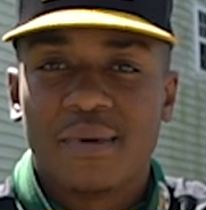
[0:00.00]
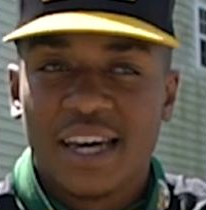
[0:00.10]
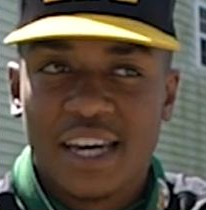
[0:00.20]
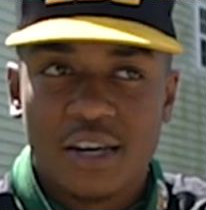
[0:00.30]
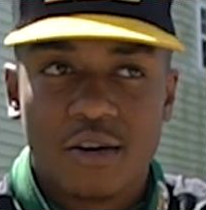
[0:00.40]
my
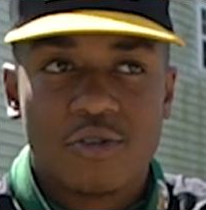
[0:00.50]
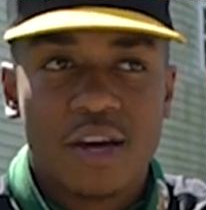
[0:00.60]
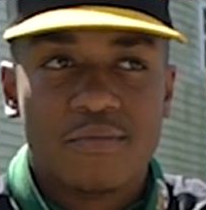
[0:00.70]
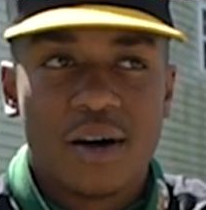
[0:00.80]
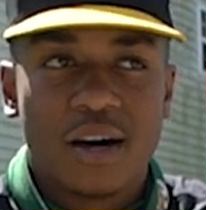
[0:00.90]
head up,
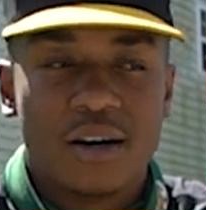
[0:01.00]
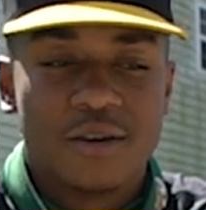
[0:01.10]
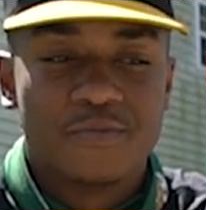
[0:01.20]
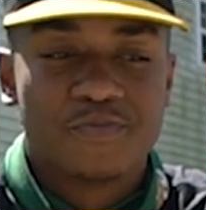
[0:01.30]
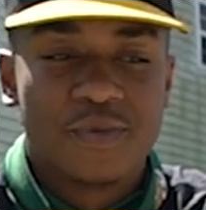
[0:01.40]
great
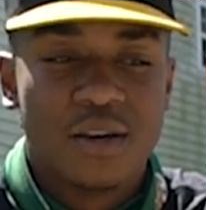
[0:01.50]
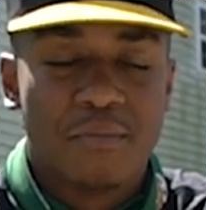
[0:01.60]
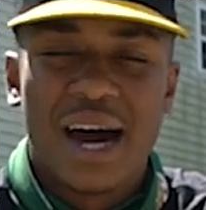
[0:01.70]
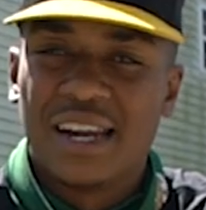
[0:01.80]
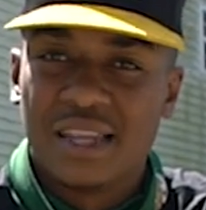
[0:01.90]
um,
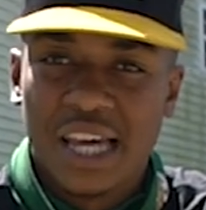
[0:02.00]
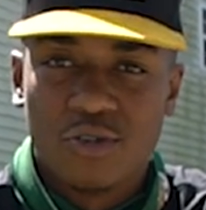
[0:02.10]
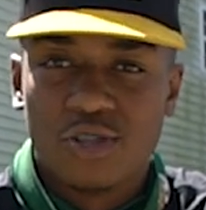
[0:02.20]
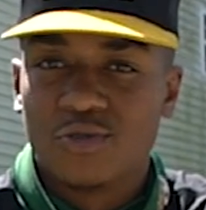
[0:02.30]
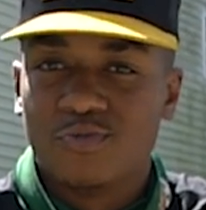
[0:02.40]
body
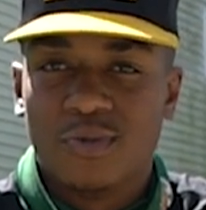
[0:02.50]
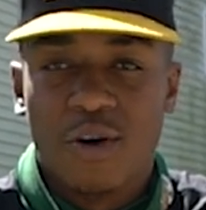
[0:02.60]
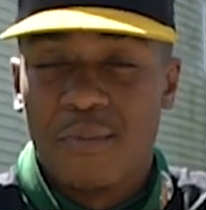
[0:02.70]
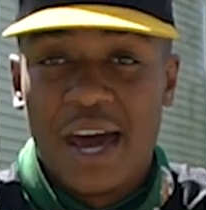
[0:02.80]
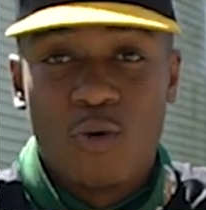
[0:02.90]
language,
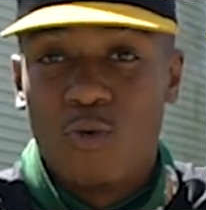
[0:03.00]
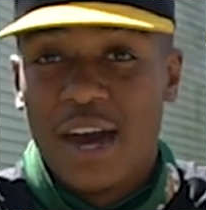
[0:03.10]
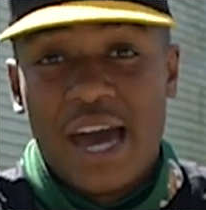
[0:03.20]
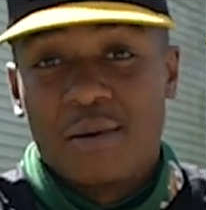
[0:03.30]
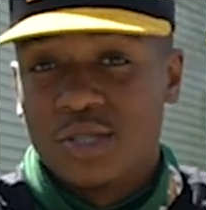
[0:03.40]
no matter
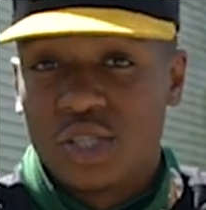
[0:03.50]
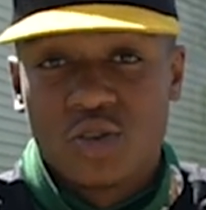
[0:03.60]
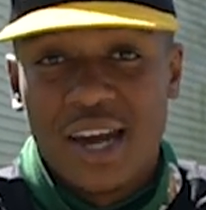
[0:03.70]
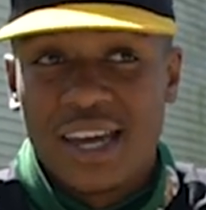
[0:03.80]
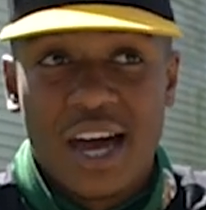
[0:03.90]
what happens, a
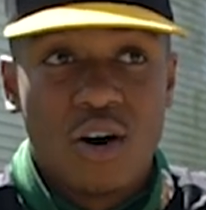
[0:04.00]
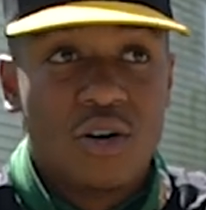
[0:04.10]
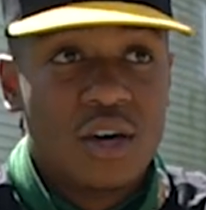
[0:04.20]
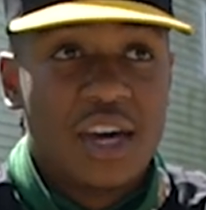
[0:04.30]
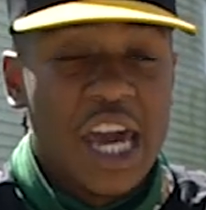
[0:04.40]

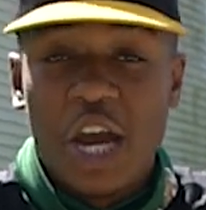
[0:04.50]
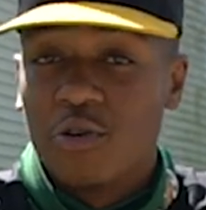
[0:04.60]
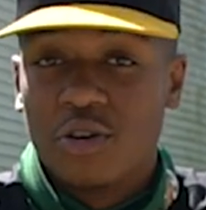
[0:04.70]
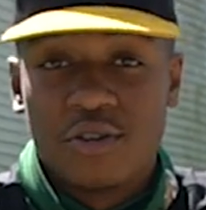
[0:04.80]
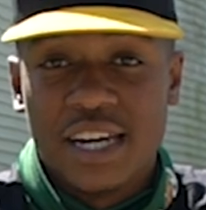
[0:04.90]
strikeout,
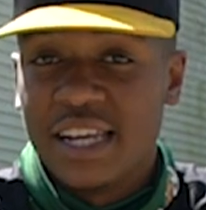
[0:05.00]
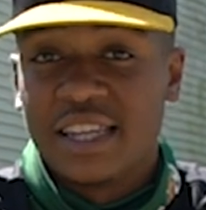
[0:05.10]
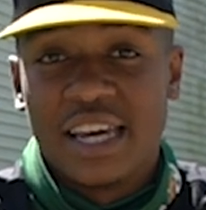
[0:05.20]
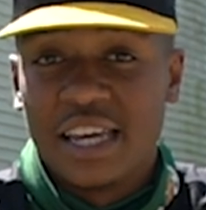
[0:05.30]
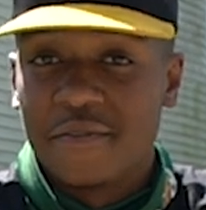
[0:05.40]
error,
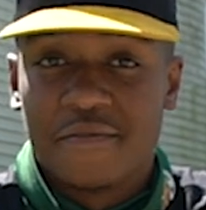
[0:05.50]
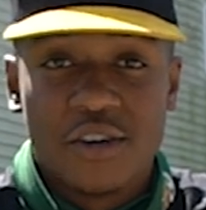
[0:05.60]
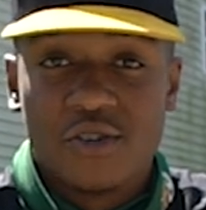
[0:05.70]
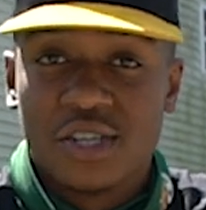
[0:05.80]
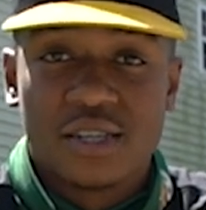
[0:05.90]
anything in the
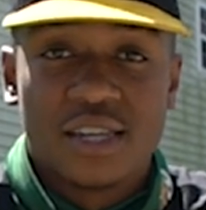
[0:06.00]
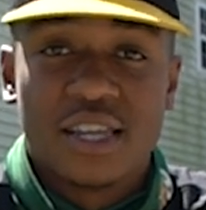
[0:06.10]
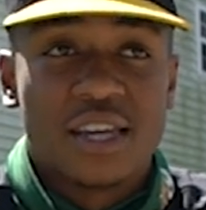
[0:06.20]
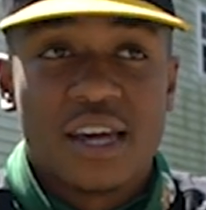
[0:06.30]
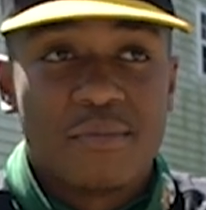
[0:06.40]
field, just
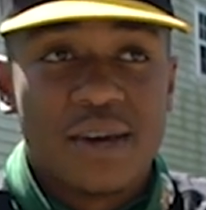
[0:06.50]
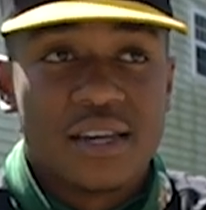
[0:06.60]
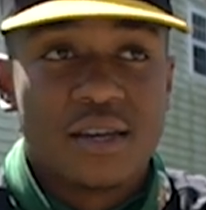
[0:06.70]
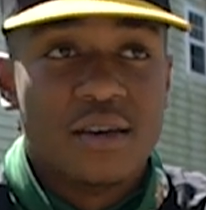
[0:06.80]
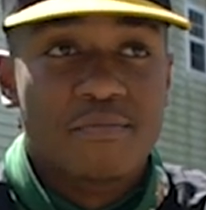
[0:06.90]
anything that can
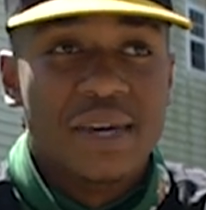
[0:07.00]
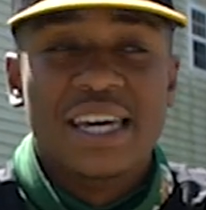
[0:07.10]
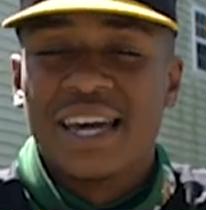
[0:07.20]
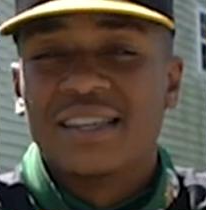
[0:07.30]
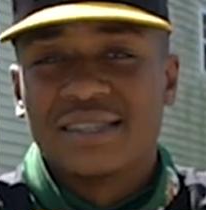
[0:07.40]
make
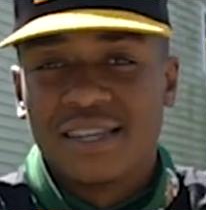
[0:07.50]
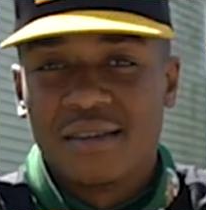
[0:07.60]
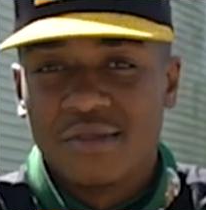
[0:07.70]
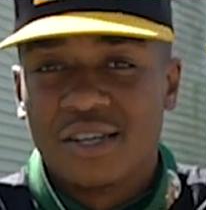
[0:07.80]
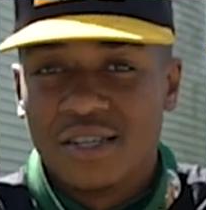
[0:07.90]
me and the
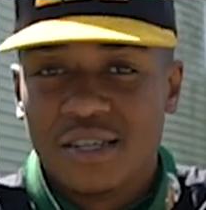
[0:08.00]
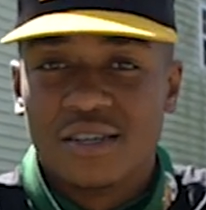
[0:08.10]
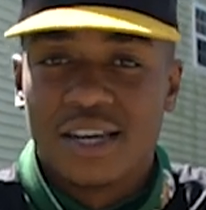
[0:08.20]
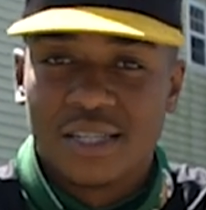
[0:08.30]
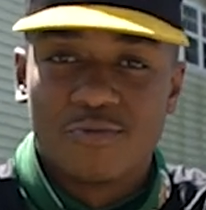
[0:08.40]
team look
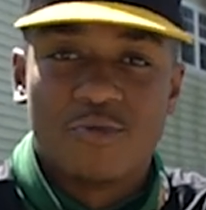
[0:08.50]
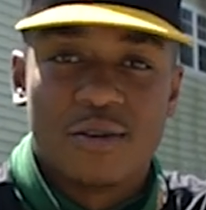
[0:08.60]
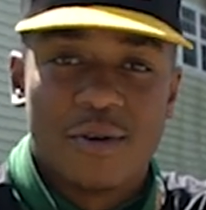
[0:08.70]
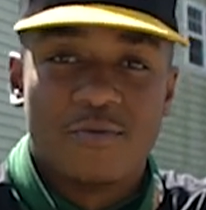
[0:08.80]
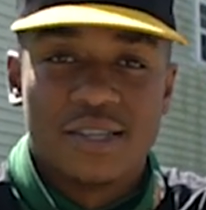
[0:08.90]
good. That's
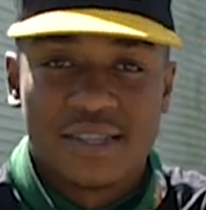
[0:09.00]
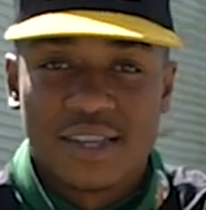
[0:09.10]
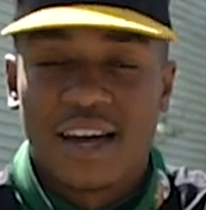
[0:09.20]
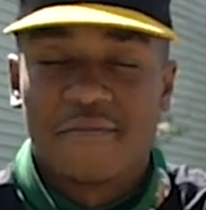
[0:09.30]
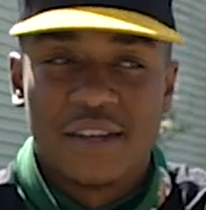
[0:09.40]
one of my
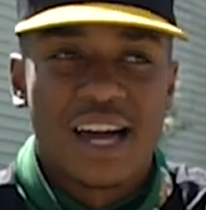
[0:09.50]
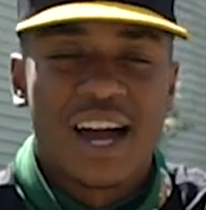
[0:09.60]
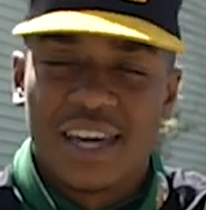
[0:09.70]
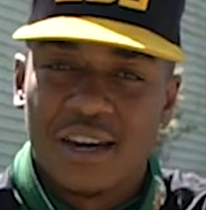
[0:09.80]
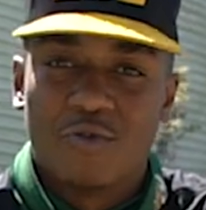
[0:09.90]
weeks I feel
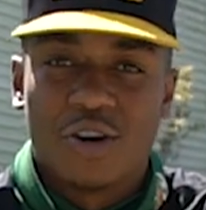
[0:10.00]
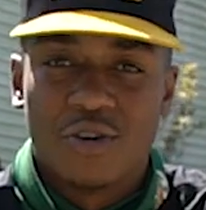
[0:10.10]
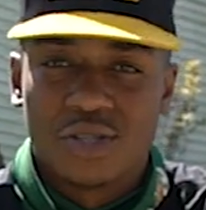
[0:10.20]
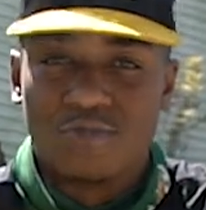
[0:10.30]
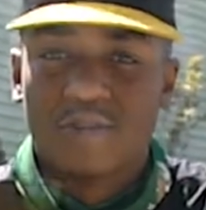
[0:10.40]
like I can work
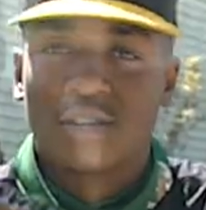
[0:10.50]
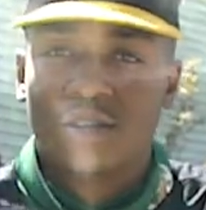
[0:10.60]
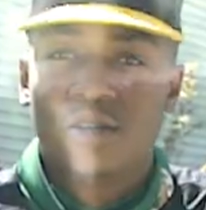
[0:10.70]
on some more.